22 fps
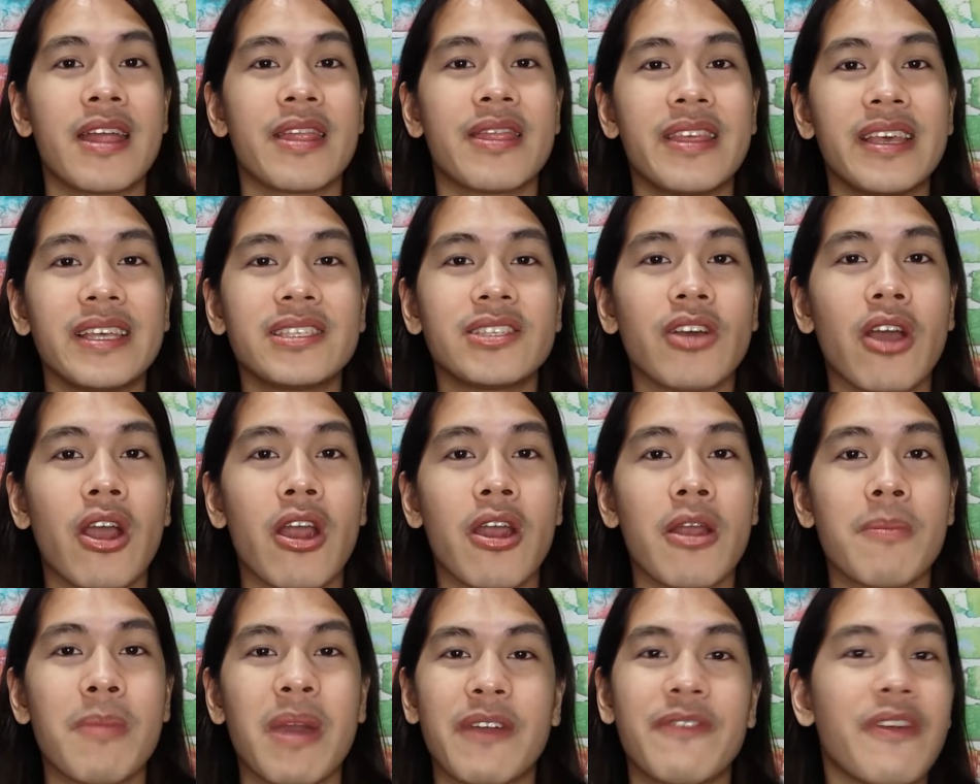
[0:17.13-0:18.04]
these
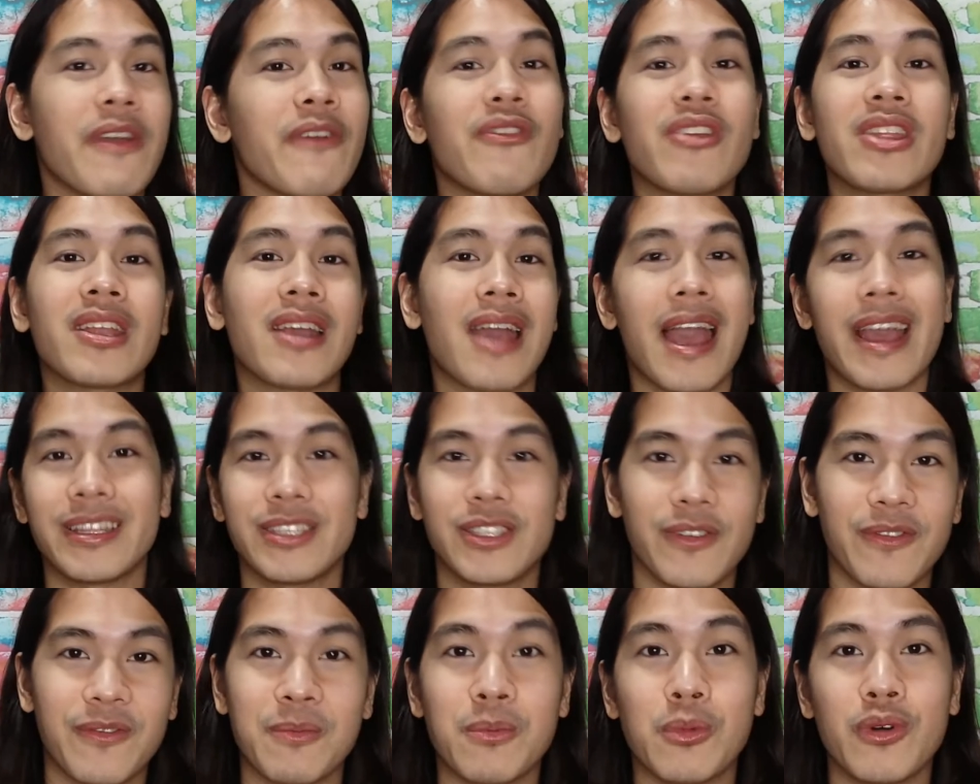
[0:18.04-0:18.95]
are my favorite
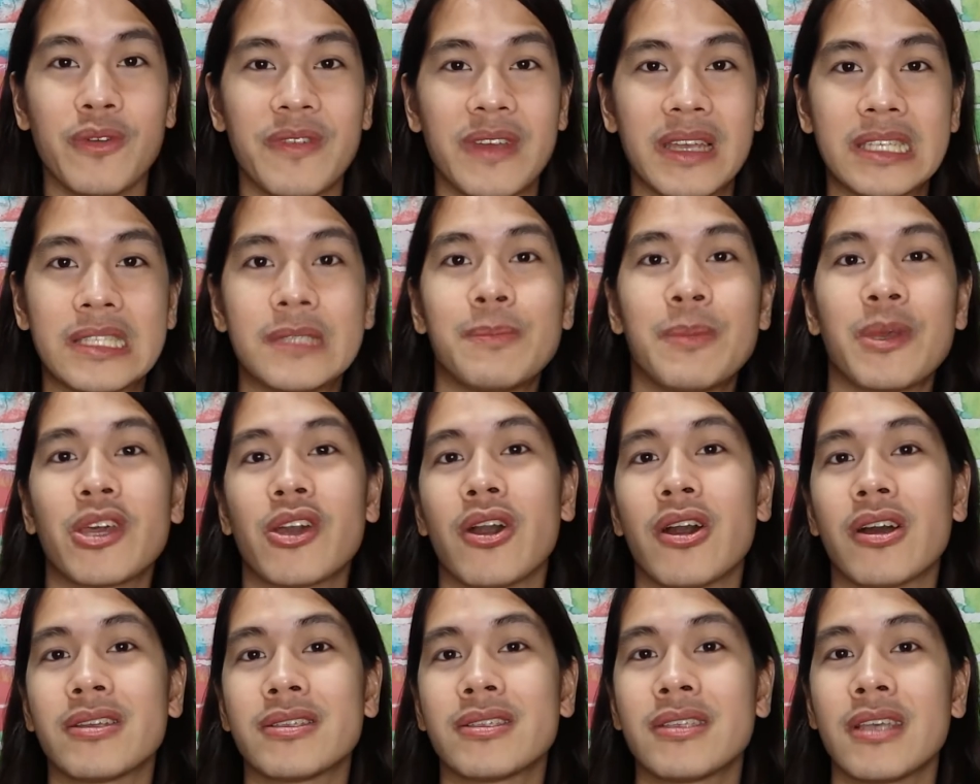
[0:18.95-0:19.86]
kinds of movies
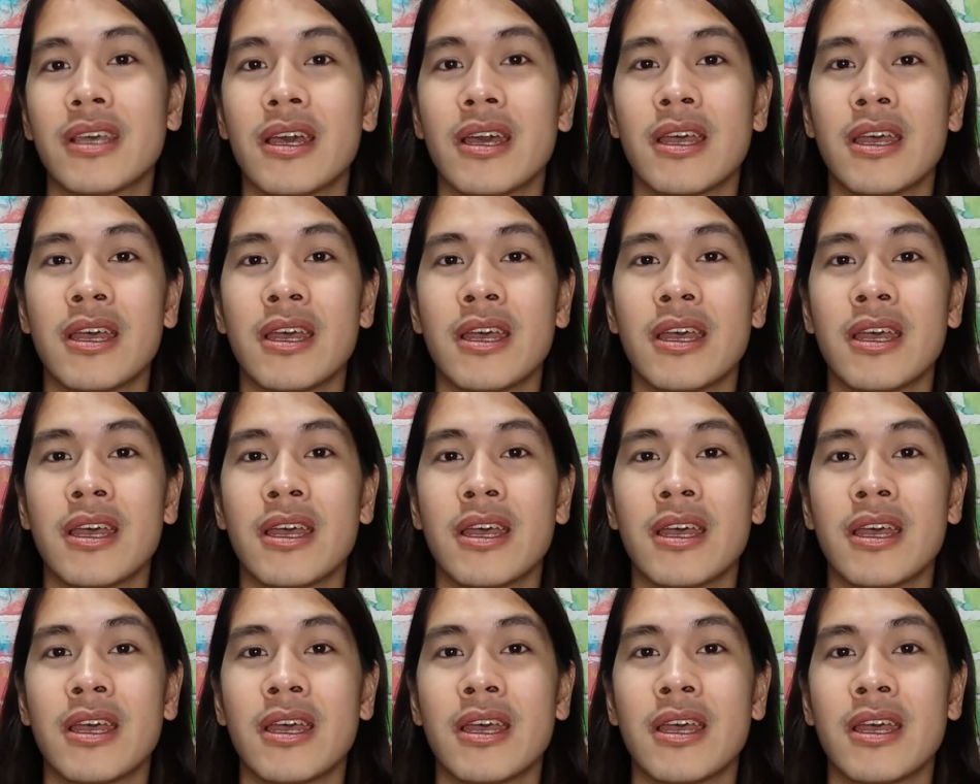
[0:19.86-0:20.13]
because